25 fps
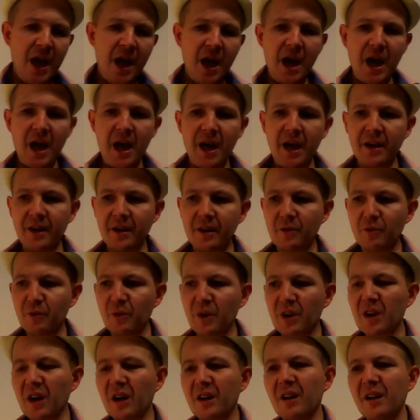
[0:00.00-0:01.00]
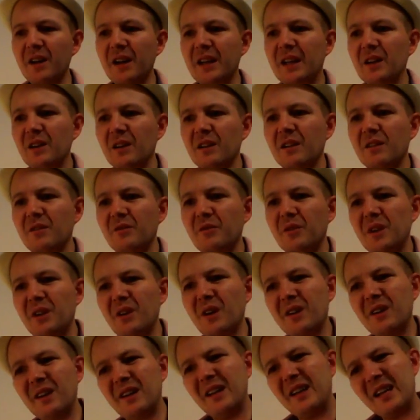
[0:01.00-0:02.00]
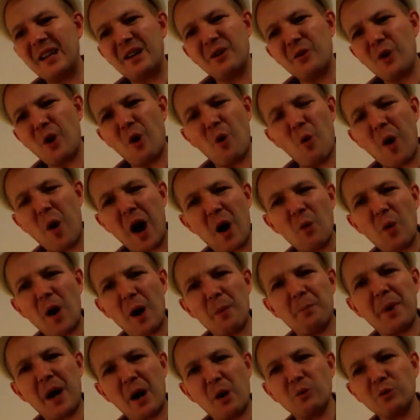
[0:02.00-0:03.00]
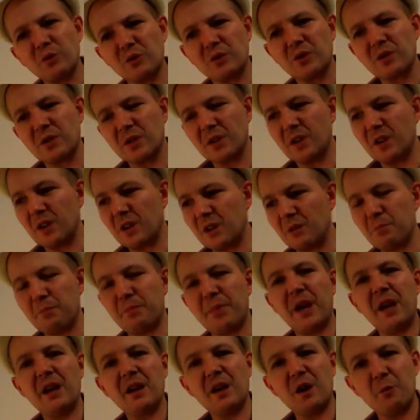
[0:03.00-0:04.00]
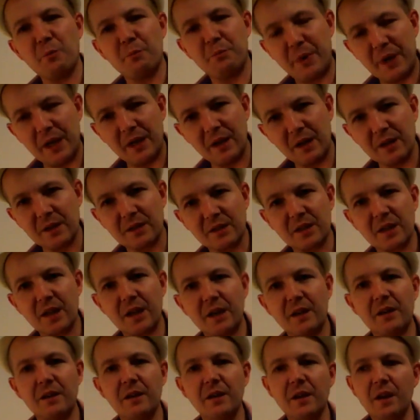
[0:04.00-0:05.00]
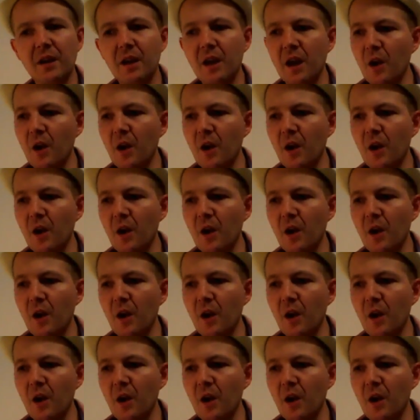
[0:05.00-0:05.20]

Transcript: and we got a little know-how about paying our bills and